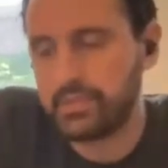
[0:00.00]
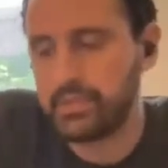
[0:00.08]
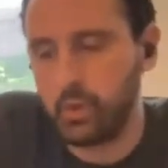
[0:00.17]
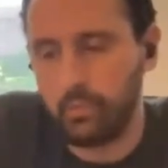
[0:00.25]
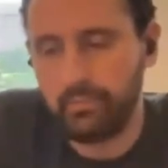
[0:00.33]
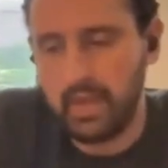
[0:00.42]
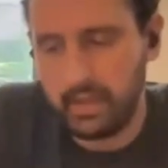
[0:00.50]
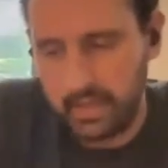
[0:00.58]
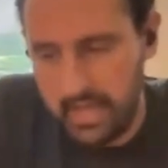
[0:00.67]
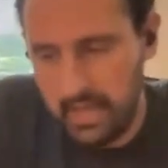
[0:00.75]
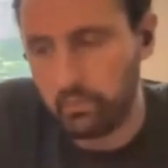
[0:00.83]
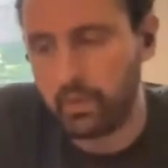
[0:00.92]
So
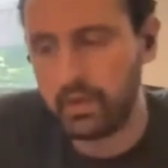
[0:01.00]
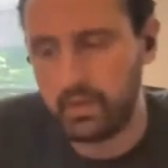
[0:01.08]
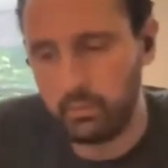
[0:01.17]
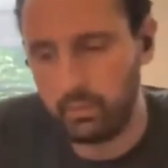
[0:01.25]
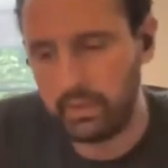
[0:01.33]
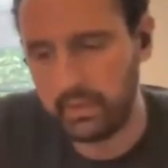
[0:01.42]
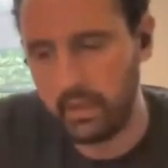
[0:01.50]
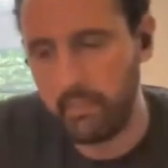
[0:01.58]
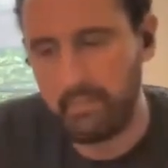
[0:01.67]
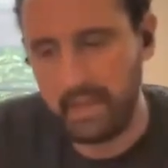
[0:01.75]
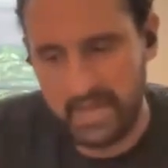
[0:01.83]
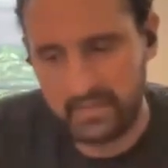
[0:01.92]
again, we're gonna
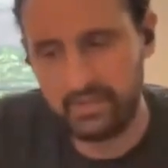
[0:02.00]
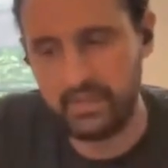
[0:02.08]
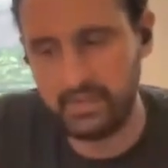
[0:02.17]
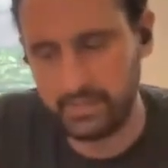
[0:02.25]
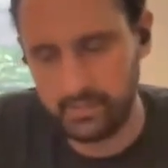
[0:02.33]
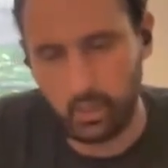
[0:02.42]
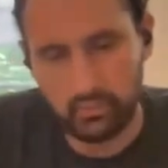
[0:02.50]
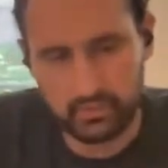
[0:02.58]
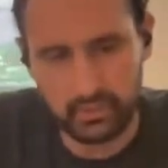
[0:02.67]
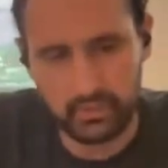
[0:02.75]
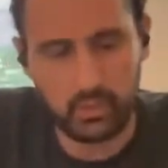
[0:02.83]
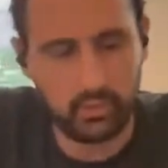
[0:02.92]
come back to this
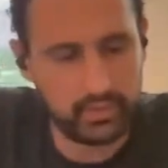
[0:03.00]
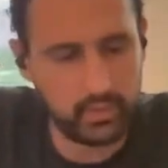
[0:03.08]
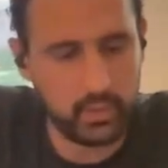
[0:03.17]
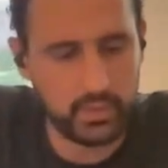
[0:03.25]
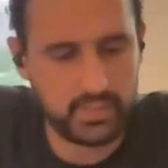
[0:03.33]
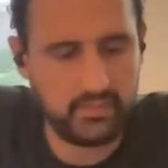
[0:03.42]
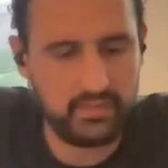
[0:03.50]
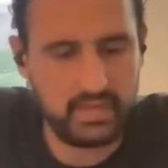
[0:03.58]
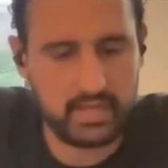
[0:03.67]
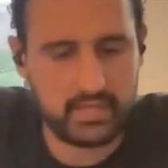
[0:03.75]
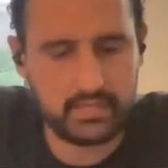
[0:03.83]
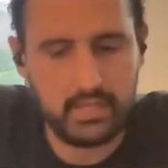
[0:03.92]
over the course of the
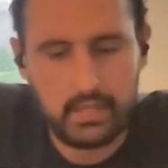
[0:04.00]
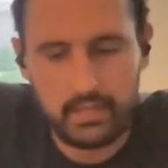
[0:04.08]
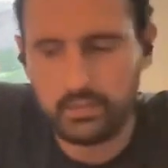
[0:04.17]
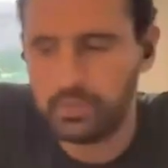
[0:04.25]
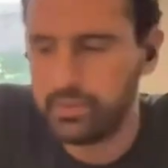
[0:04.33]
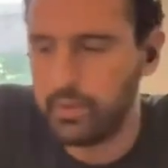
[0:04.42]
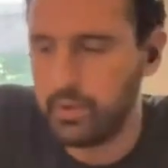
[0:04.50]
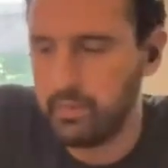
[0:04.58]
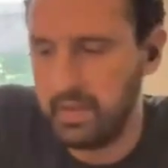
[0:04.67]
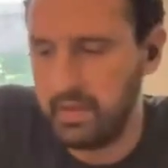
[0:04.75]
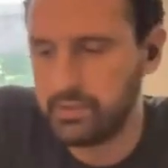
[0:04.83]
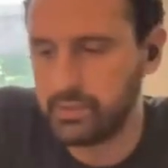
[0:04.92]
next 30
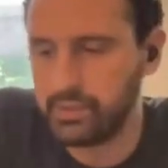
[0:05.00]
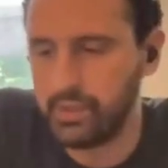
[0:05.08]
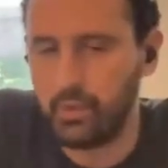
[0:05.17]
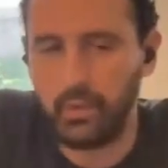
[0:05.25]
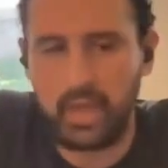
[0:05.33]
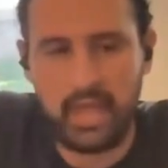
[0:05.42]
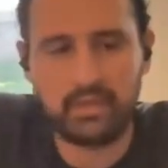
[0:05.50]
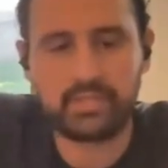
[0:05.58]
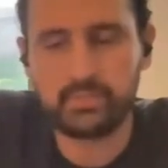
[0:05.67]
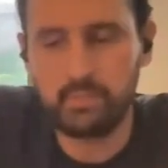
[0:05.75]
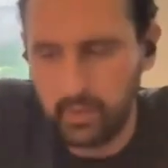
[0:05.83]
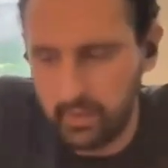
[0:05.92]
minutes or so
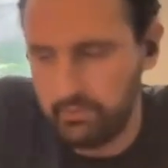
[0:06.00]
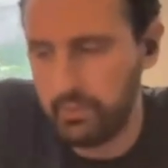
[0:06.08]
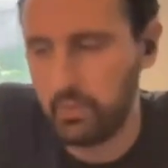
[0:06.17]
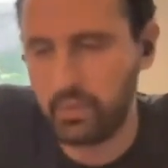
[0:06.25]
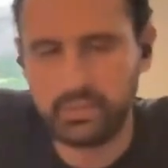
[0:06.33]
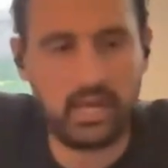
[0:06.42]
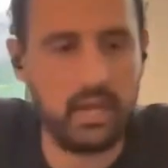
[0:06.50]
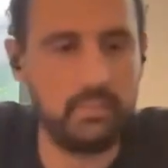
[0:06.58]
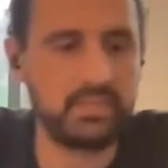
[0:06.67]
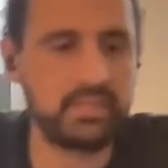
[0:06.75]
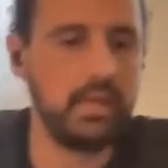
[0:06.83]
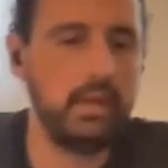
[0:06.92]
and smoke it a few more
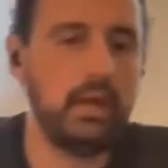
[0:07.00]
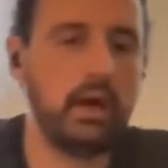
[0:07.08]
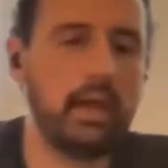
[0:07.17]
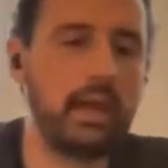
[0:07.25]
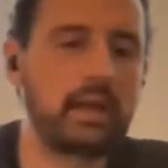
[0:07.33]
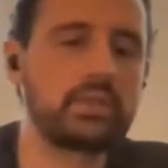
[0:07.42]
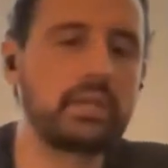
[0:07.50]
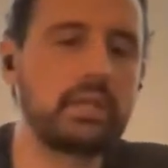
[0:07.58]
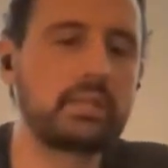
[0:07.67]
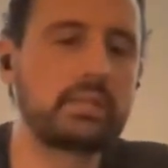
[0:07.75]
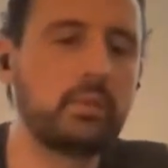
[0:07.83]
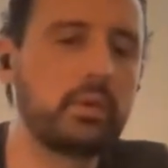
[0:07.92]
times and actually
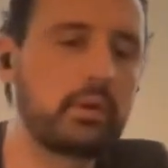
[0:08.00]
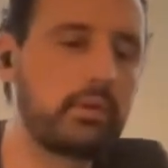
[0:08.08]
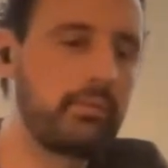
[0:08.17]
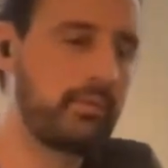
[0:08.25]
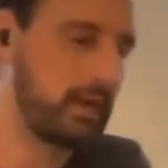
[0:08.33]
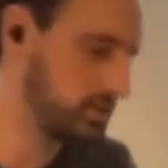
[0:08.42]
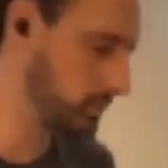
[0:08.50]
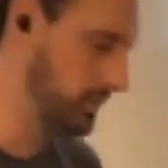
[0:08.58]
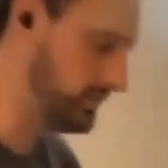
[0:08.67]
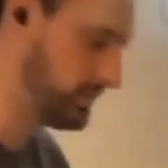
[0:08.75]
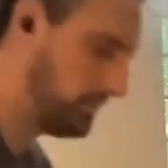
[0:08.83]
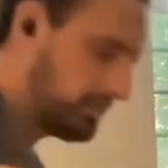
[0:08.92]
get some more fresh
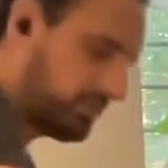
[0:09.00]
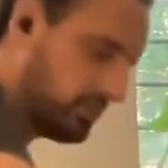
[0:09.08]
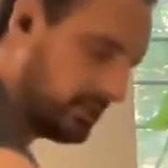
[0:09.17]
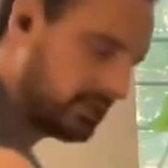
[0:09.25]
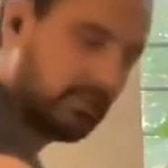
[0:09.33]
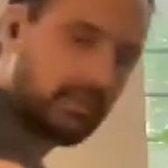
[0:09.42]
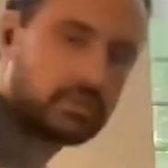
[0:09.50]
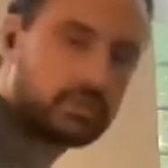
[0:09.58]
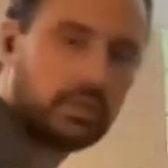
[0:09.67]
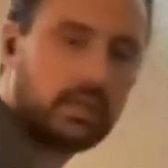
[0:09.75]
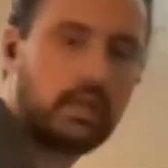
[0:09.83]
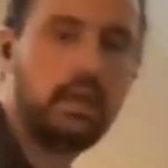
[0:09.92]
wood chips for this
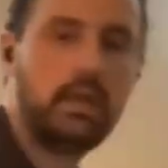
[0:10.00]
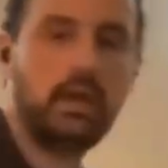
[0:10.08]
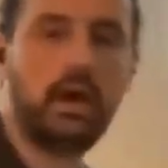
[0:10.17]
eventually.